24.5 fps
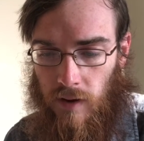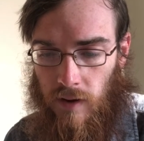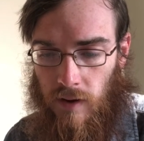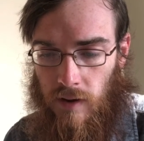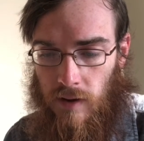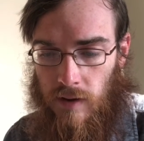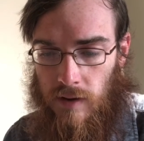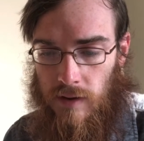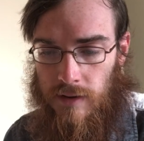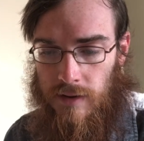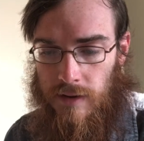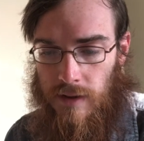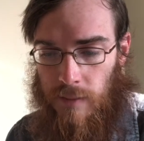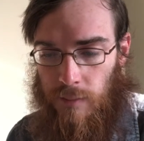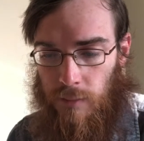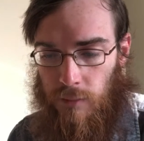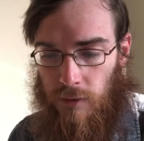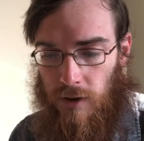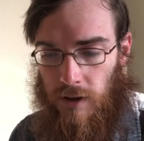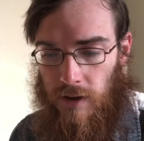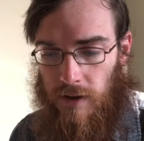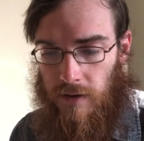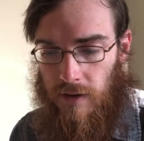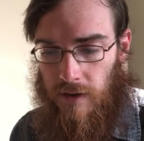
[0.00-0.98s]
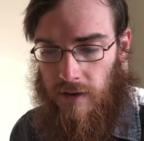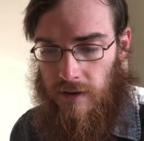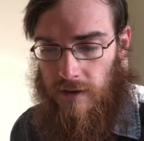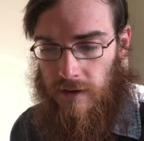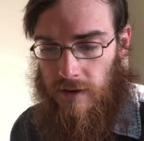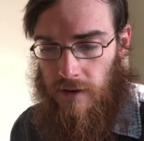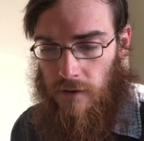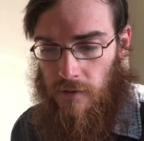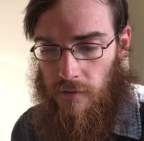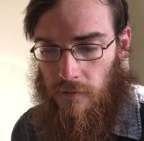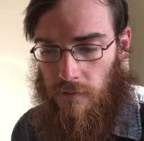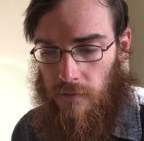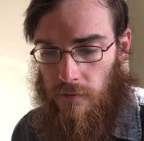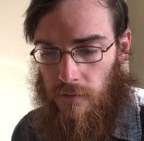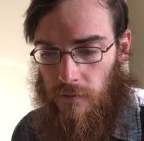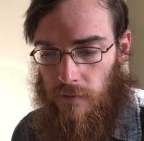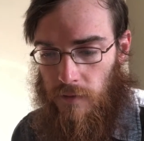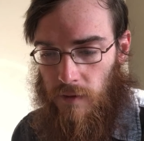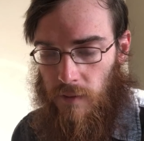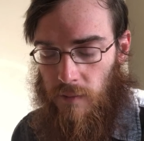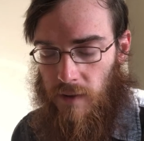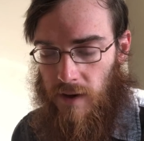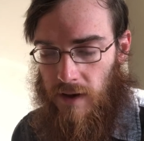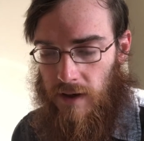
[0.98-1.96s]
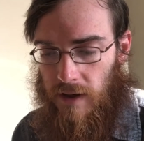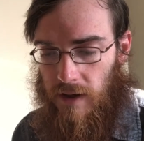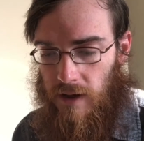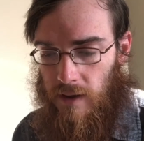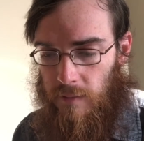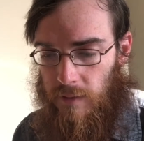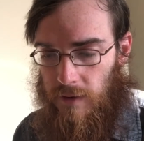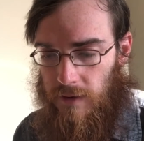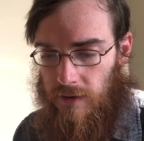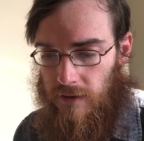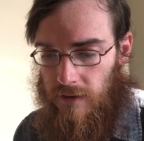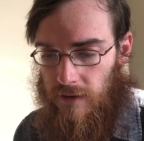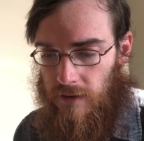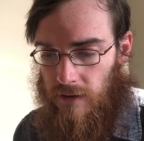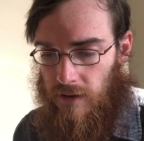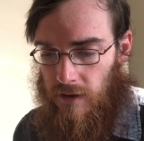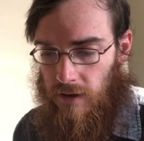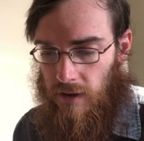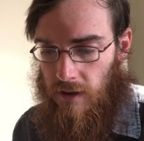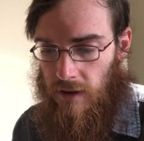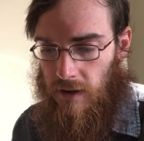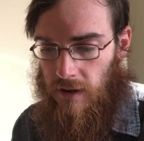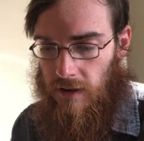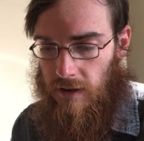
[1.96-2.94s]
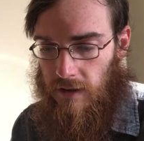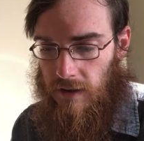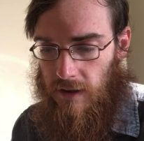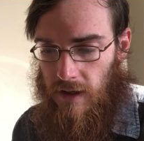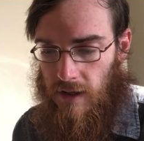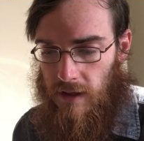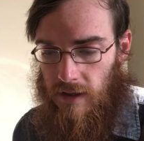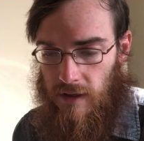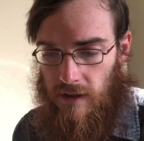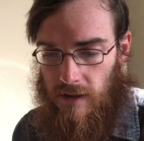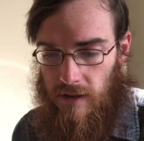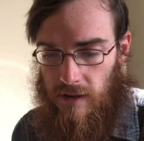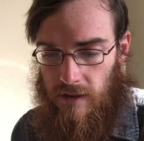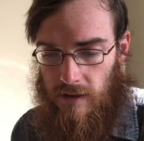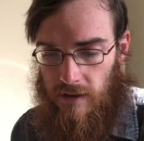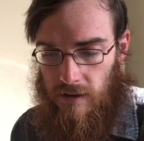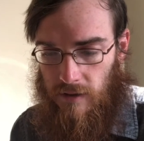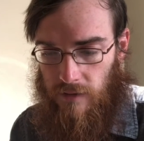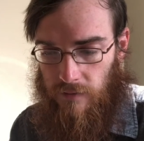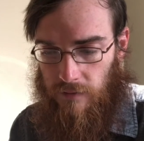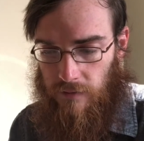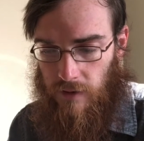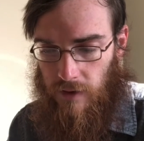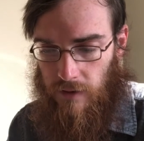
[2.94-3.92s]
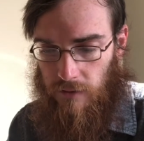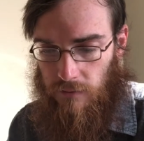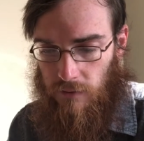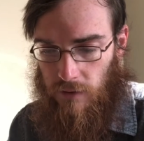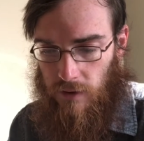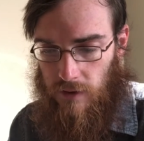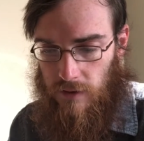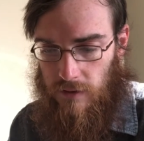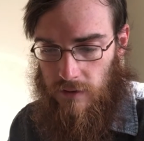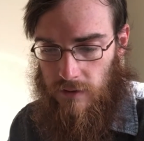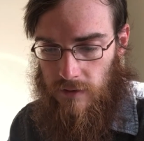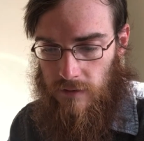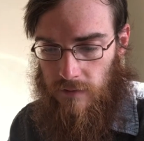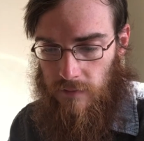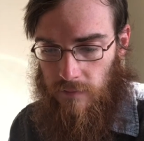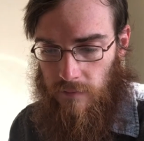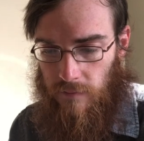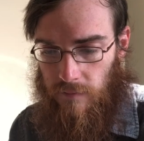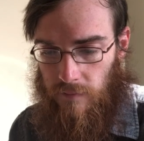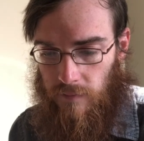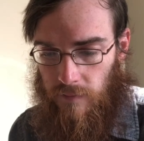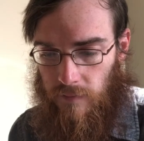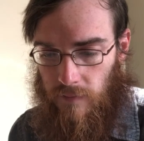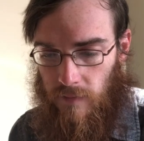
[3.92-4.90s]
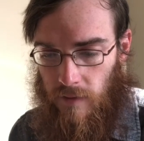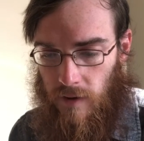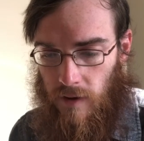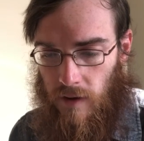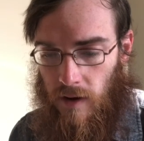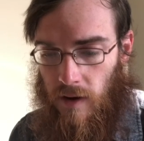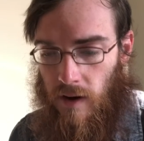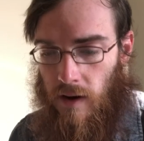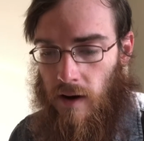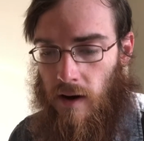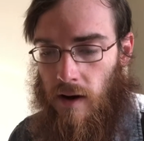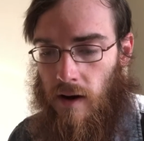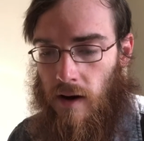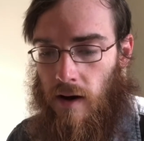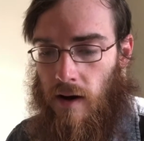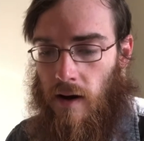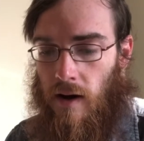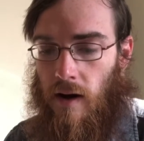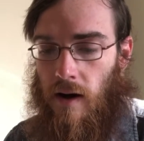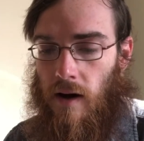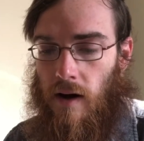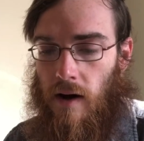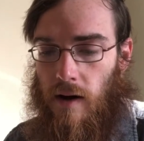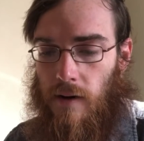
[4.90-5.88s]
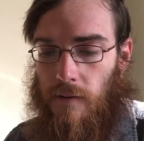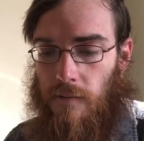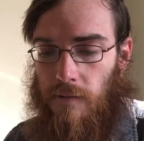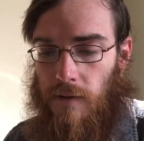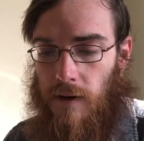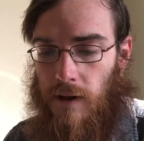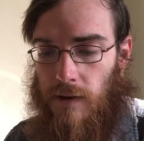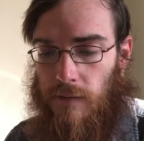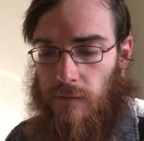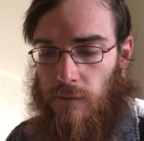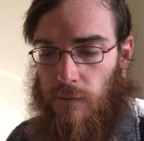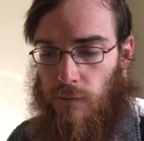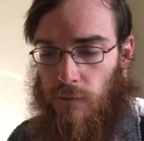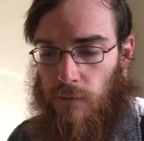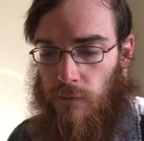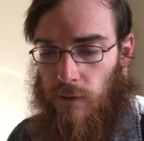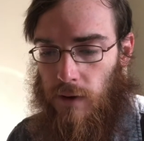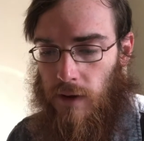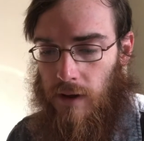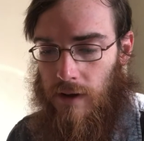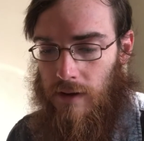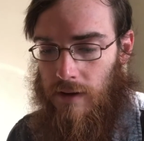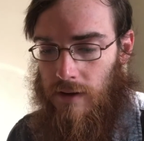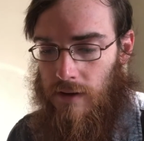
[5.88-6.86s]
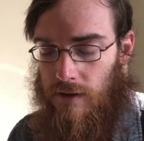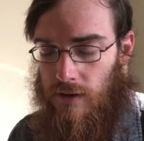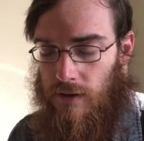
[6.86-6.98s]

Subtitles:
Separate thyself from thy enemies, and take heed of thy friends. A faithful friend is a